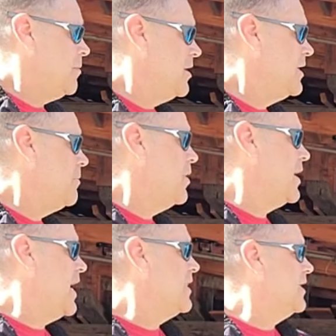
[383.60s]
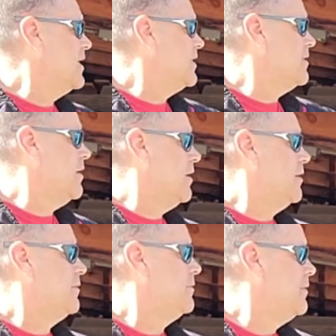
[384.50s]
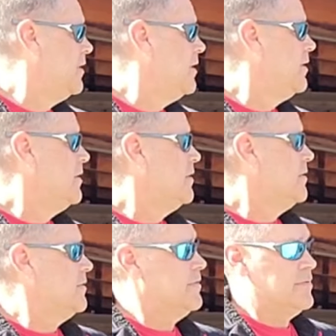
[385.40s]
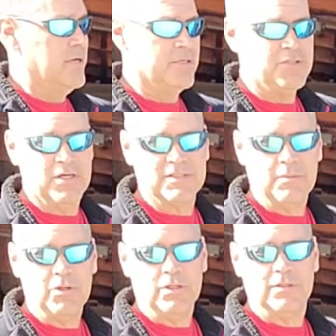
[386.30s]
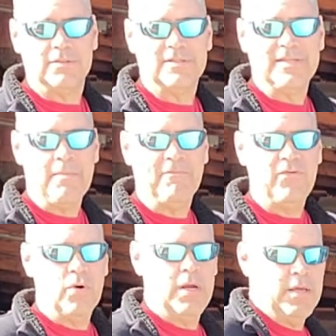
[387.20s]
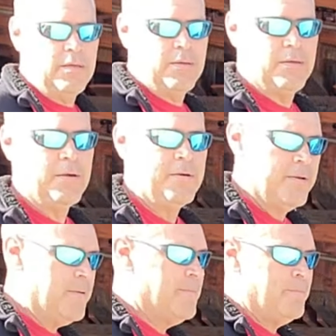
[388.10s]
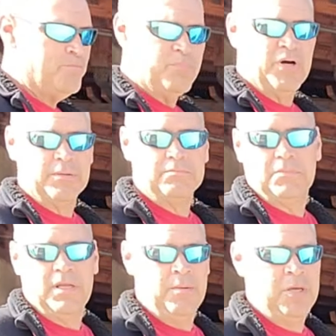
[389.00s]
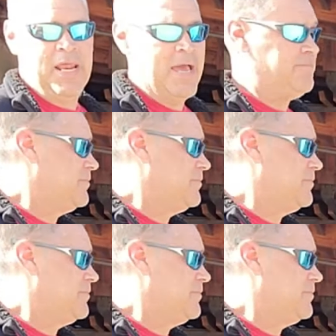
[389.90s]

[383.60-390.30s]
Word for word: I mean, they might have to get the the adjustable stem for it. But I mean, I,